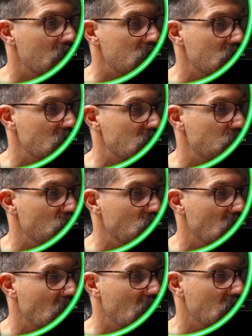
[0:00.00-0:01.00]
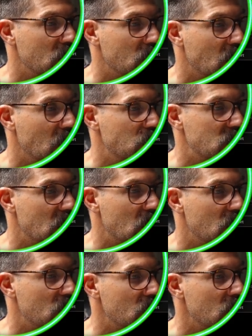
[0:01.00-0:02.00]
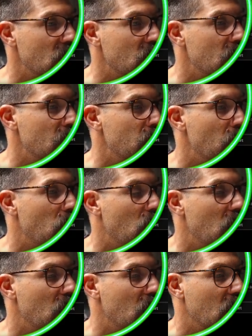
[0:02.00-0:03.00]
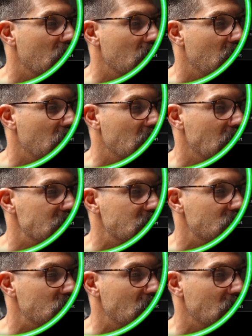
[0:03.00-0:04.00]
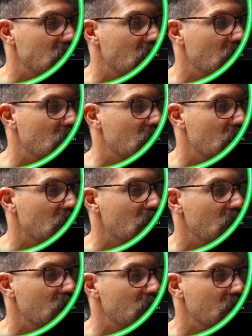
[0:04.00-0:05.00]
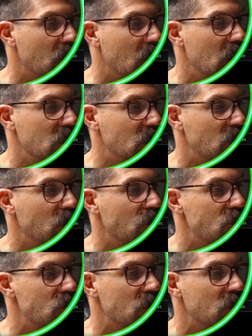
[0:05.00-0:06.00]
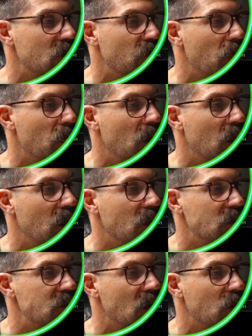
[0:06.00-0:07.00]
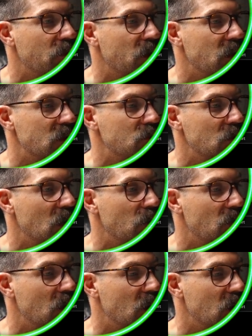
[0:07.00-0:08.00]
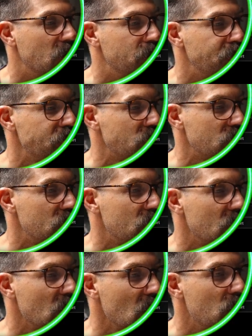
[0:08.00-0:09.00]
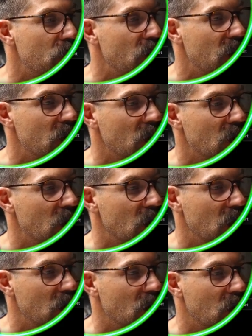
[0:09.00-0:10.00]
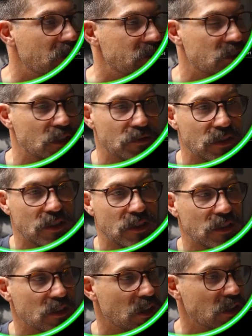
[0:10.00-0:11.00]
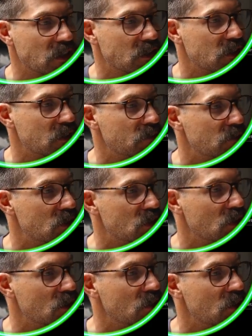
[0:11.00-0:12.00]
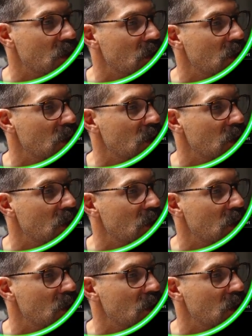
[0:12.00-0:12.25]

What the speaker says: So this blue candle came down and I entered right there on the candle closure, and the stop loss went up there, but it obviously returned on us. So